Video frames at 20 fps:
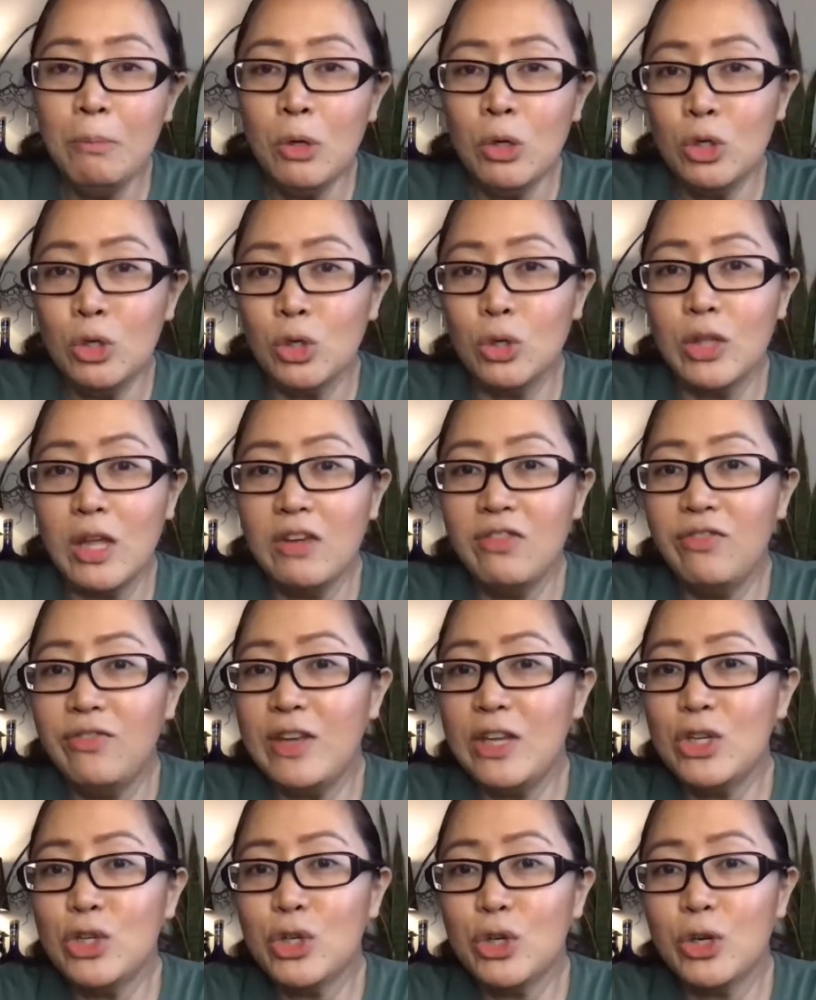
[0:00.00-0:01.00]
So they
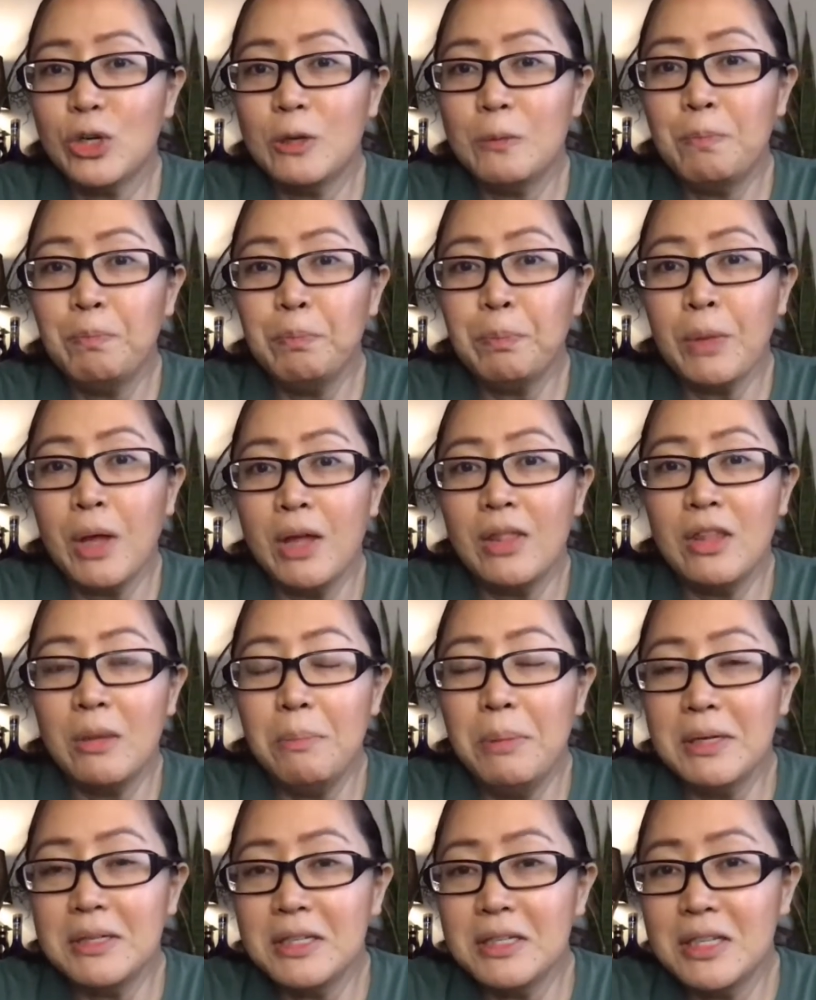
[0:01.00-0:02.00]
featured the
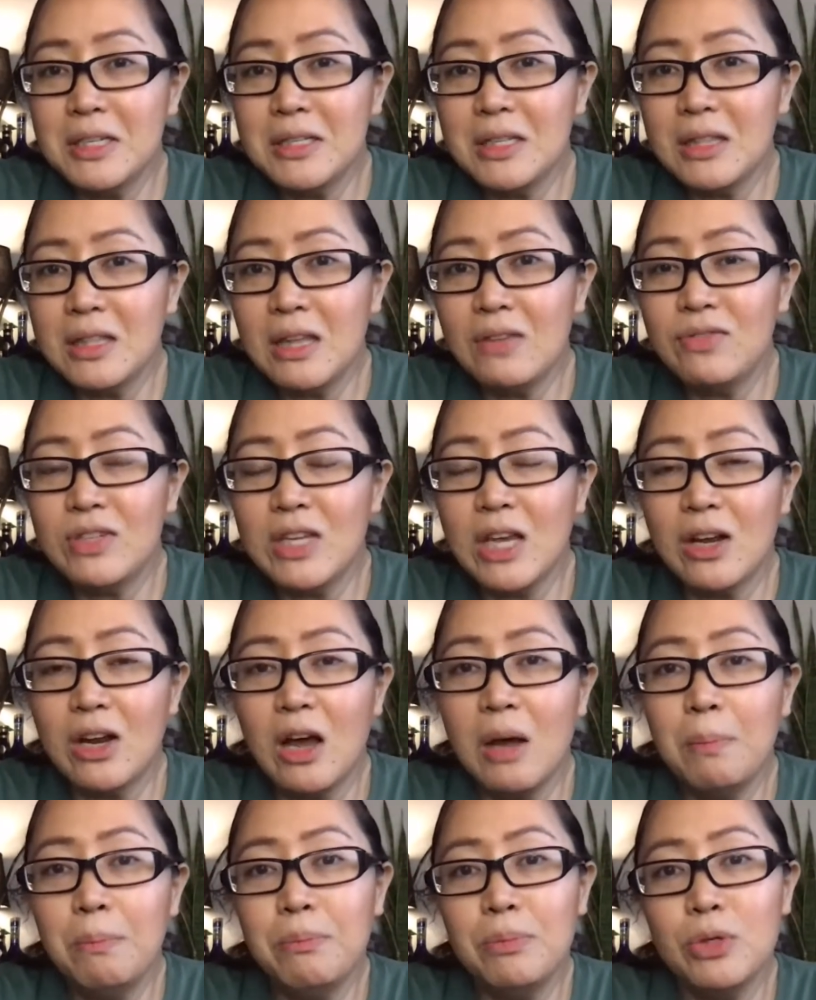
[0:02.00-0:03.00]
businesses that they've set
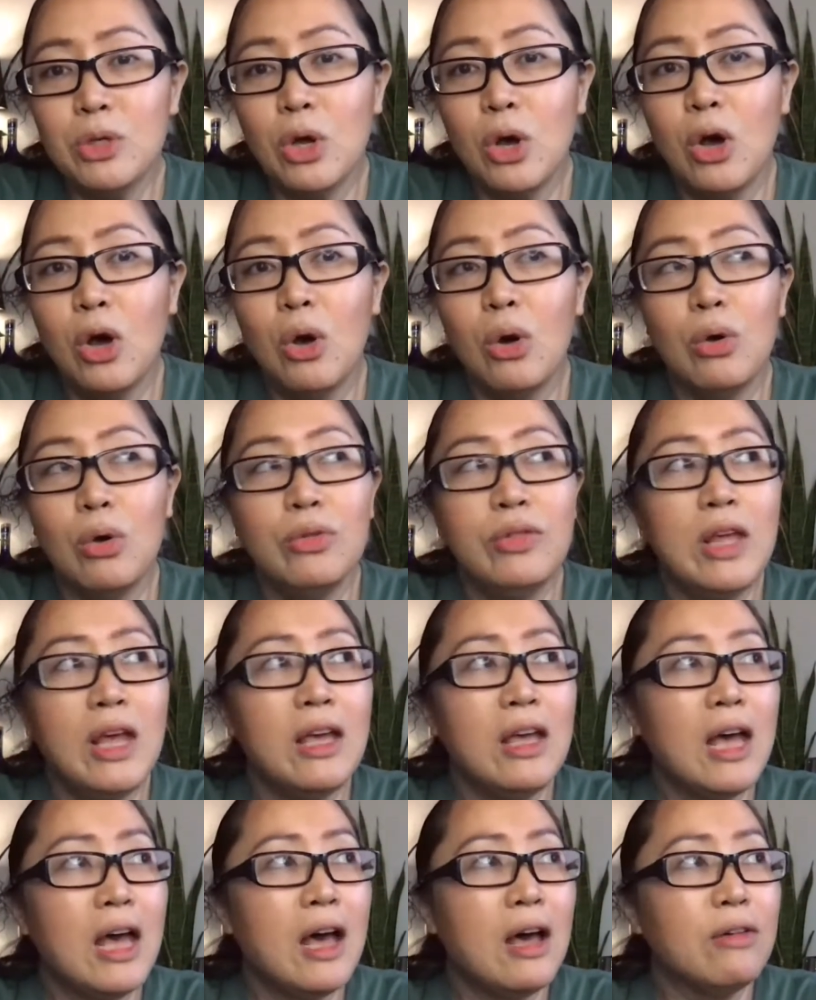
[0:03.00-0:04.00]
up. So they
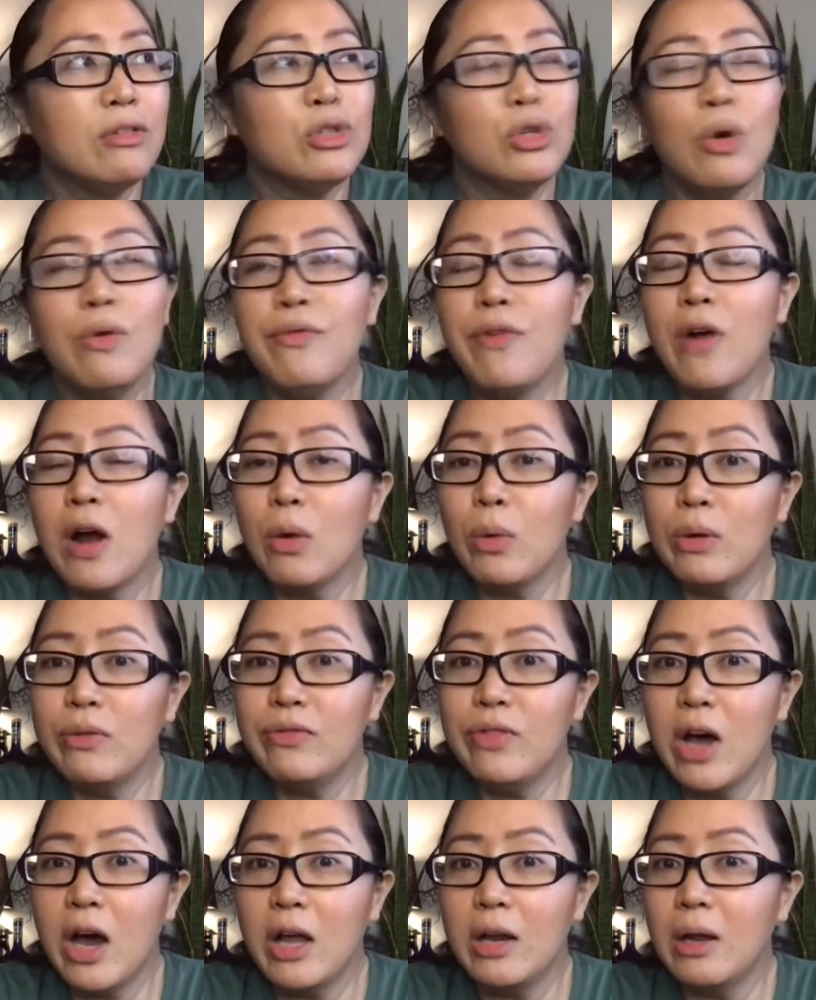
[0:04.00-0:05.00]
have, so far we've
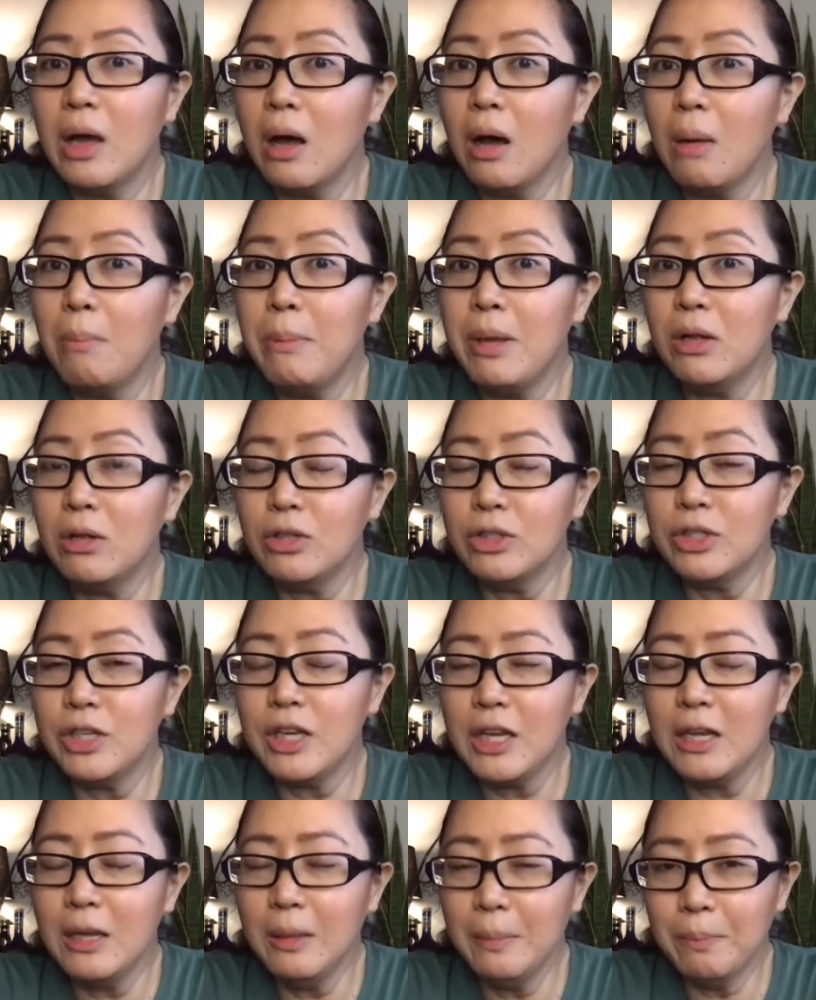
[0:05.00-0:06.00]
done milk
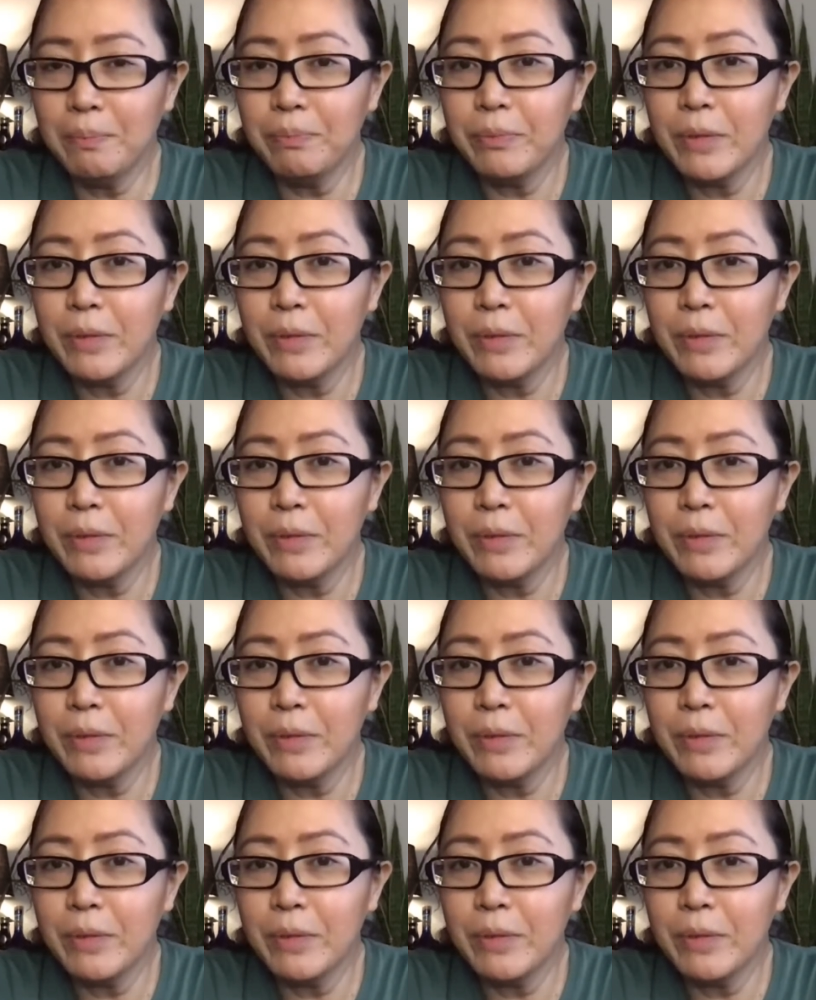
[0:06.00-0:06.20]
tea,